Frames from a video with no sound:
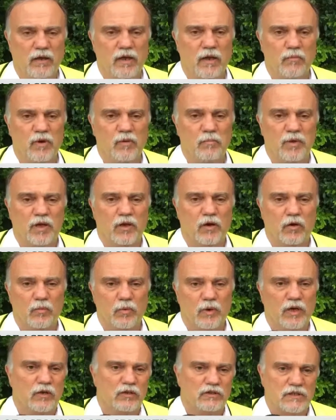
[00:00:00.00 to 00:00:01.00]
they will be
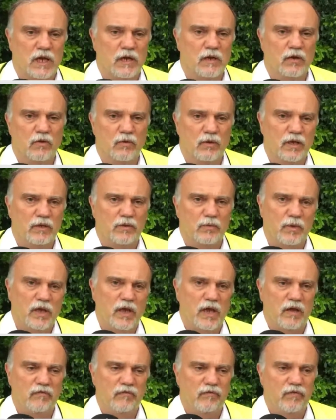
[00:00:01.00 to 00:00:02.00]
growing, because I know that
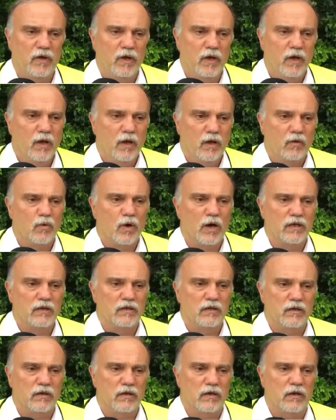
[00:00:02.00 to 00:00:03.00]
we have
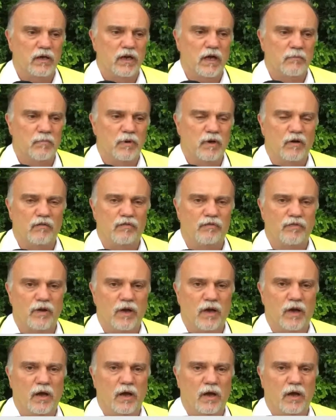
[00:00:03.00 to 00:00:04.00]
quite a number of
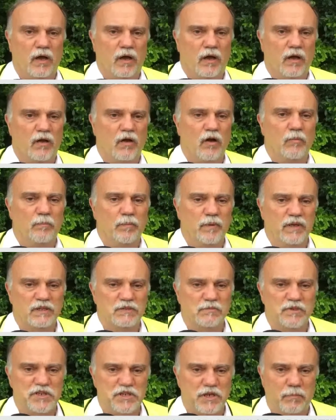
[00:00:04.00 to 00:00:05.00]

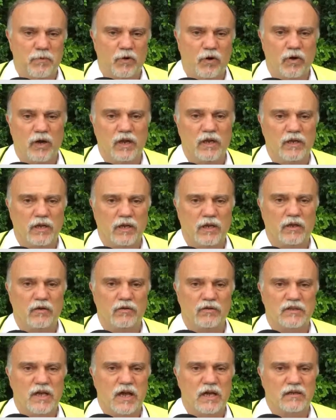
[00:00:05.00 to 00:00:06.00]
companies which have already
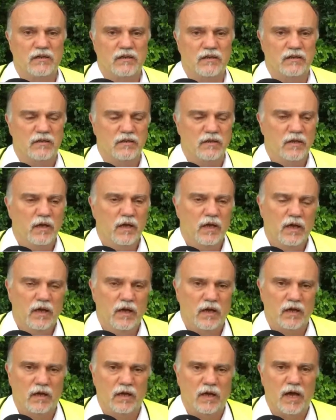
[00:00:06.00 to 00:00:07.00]
contacted
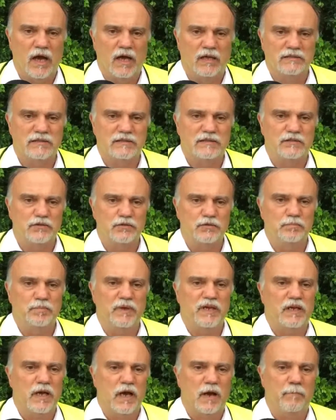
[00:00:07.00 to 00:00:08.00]
us to
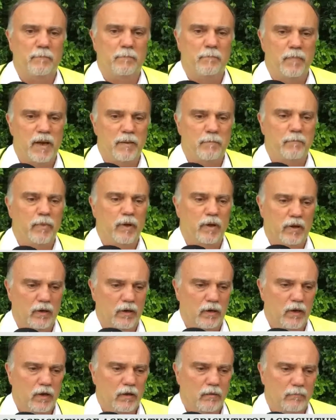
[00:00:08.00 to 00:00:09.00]
become
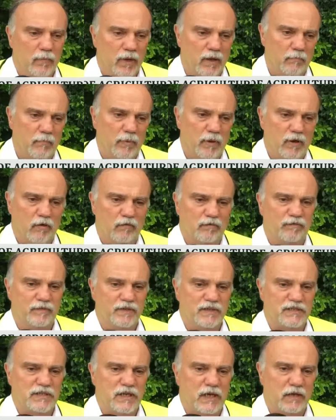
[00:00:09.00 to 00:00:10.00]
member
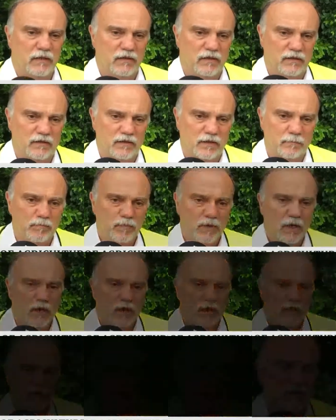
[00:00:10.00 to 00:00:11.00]
of this entity.
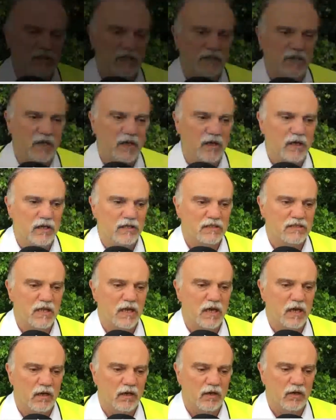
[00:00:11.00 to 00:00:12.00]
CTA has
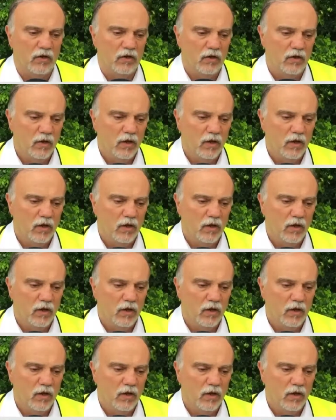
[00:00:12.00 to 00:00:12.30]
done a